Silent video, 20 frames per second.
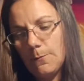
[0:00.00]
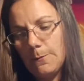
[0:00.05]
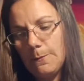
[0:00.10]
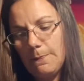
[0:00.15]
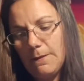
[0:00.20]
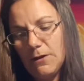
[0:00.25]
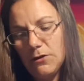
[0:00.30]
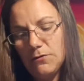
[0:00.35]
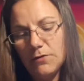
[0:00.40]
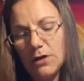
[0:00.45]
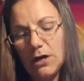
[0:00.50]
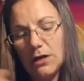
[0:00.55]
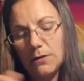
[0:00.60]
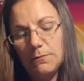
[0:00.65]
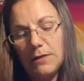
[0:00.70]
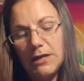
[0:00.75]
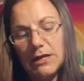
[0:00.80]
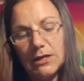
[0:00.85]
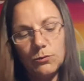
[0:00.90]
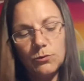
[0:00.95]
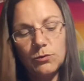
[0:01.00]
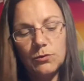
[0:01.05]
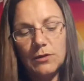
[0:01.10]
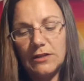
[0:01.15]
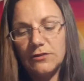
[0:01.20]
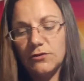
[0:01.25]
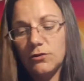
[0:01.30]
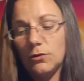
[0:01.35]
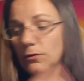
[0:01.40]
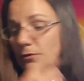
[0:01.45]
You've got to make it through that
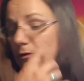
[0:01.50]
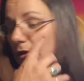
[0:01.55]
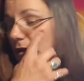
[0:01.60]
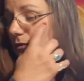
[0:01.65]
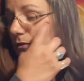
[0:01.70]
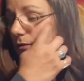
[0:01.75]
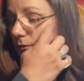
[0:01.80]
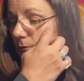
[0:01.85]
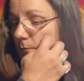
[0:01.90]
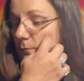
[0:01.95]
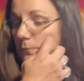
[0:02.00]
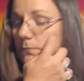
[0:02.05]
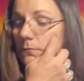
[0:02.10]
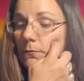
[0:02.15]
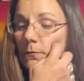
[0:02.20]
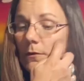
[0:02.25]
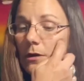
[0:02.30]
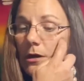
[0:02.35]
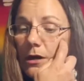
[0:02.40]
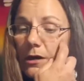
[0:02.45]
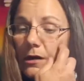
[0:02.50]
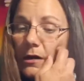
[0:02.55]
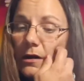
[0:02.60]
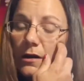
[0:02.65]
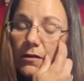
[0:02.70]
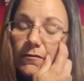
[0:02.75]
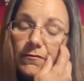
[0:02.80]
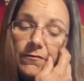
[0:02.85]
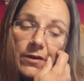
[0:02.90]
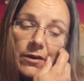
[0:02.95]
soul's lesson.
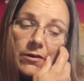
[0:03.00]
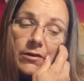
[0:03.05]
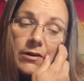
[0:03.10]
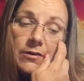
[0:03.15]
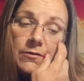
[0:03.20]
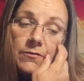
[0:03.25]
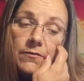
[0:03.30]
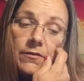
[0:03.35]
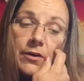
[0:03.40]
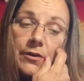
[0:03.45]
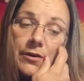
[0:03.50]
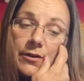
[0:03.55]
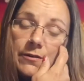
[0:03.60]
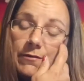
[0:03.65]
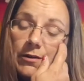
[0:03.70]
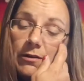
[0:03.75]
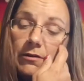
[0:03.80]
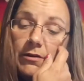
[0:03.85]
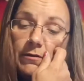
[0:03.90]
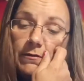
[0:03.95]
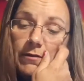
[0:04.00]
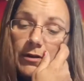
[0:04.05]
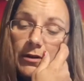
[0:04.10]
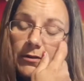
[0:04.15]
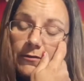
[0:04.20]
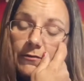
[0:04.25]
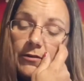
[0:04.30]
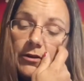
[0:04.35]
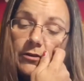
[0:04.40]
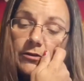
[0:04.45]
Very, very, very, very,
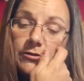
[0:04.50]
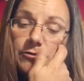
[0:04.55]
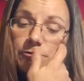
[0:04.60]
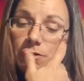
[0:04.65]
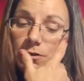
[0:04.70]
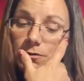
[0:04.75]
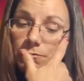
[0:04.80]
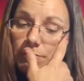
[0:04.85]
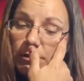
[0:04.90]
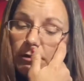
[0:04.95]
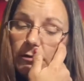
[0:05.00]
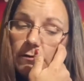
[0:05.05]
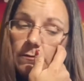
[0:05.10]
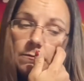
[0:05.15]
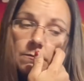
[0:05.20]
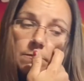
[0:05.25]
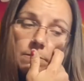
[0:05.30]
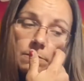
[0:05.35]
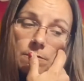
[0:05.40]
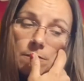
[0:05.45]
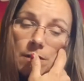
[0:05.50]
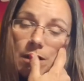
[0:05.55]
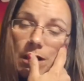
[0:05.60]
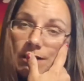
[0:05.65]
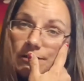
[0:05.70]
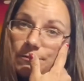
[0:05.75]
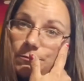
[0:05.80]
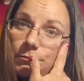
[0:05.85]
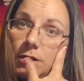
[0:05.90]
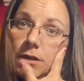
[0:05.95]
very strong read.
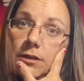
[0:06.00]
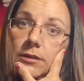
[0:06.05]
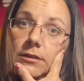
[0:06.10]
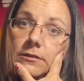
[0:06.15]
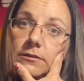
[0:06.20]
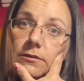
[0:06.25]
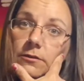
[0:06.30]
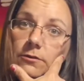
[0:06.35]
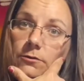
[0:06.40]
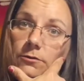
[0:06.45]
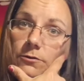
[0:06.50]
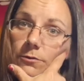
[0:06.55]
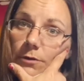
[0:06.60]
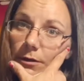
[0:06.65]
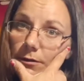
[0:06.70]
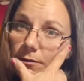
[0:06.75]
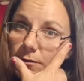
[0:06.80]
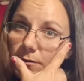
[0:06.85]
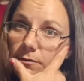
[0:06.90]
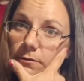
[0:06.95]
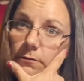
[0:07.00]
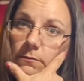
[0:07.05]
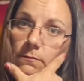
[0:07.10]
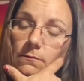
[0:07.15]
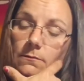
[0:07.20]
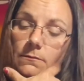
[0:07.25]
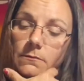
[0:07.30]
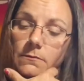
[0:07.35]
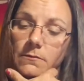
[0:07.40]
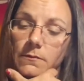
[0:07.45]
I'd probably listen to it twice.
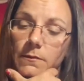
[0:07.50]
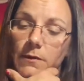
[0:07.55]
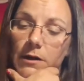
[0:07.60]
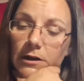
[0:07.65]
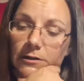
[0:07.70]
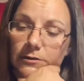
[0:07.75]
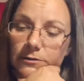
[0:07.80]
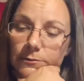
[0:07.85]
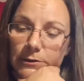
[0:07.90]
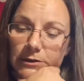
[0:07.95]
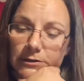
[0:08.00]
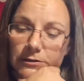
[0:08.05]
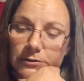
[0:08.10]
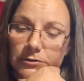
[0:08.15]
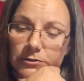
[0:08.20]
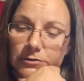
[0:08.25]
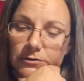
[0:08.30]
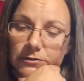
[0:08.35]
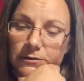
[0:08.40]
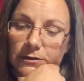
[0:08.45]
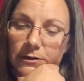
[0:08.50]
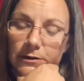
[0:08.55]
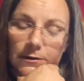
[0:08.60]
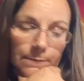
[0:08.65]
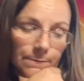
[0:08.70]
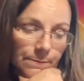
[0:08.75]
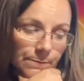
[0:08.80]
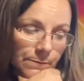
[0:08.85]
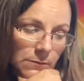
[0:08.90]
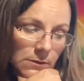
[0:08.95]
Lots of messages in there.
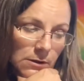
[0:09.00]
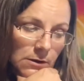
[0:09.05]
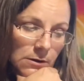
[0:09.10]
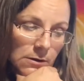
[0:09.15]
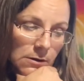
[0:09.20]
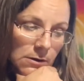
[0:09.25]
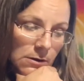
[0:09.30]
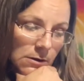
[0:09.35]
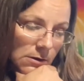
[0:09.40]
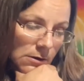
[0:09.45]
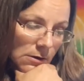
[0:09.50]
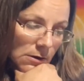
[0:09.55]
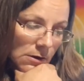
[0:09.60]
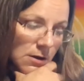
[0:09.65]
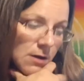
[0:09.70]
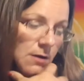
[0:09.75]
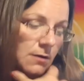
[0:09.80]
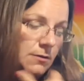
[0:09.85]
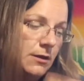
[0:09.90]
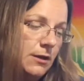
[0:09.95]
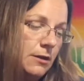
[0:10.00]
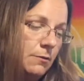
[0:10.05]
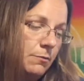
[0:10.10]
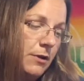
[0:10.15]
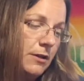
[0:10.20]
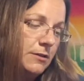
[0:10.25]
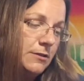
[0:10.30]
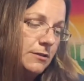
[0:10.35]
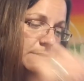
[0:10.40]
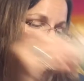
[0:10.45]
Knight of
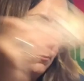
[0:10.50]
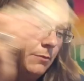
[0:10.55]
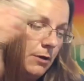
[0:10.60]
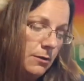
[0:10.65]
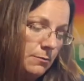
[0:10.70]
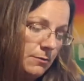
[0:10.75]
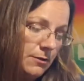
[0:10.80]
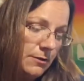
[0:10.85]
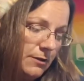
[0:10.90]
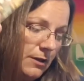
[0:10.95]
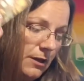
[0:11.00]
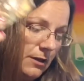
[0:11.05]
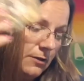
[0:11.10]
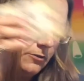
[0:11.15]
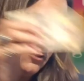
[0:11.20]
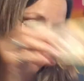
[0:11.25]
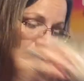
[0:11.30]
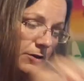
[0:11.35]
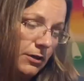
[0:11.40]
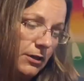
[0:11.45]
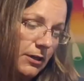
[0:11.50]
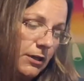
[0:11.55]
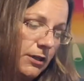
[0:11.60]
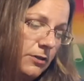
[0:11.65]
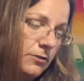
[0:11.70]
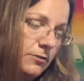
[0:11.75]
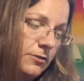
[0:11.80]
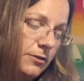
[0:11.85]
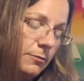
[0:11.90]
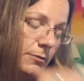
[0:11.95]
Pence at the bottom of the deck. So you're going to get your
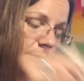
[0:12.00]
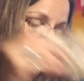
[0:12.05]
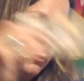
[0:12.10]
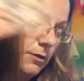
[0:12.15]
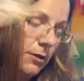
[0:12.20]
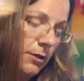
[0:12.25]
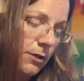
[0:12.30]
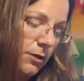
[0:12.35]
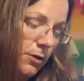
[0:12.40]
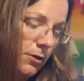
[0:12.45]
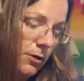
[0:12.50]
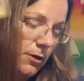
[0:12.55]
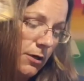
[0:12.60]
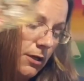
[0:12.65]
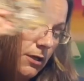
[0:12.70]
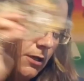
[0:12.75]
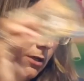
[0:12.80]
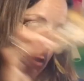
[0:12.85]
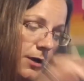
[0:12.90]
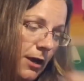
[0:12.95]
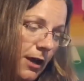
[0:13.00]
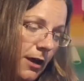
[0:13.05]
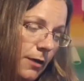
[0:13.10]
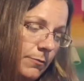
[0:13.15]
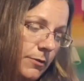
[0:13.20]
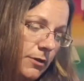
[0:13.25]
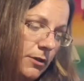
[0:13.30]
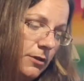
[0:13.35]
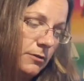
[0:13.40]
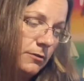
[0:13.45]
stability. You're going to get your
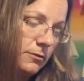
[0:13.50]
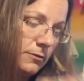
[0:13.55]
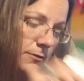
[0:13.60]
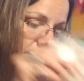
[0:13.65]
happiness.